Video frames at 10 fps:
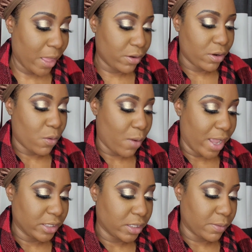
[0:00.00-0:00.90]
I don't know
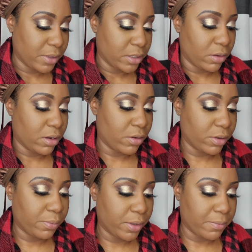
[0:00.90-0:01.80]
why it took me so long
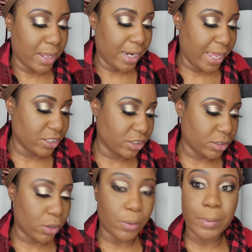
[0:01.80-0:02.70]
to put my
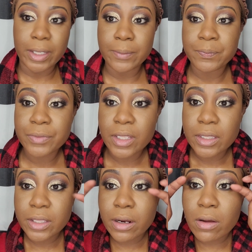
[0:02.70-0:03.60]
lashes on, but
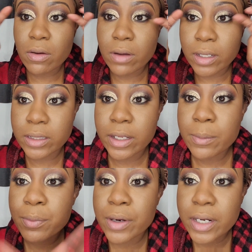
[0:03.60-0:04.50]
they're on.
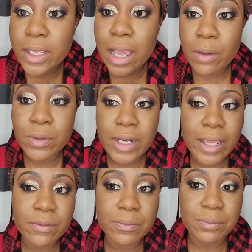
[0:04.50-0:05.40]
They're pretty. I would
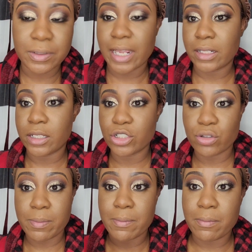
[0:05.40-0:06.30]
have like a
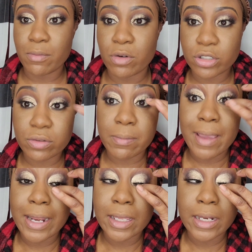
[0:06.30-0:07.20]
dr more
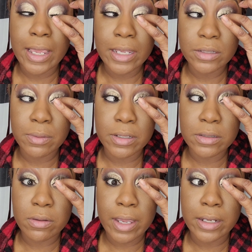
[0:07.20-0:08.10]
dramatic lash, but
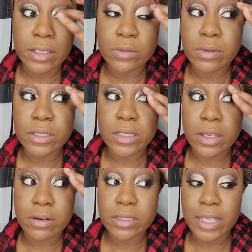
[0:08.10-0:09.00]
it's okay. This one is
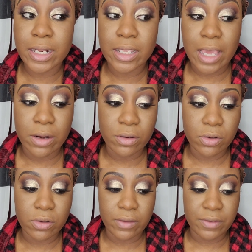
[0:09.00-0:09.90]
irritating. I don't
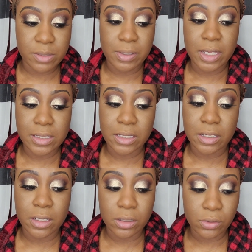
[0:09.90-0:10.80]
know if it's because of
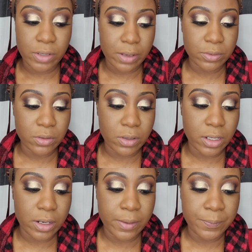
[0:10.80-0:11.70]
the glue that was
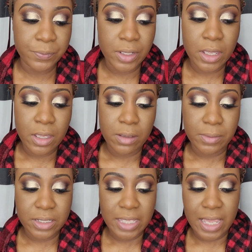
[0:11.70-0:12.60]
on there,
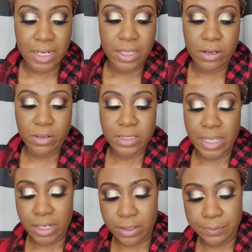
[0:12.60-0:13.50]
but it's kind of
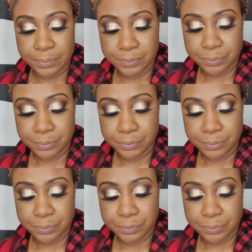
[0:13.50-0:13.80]
irritating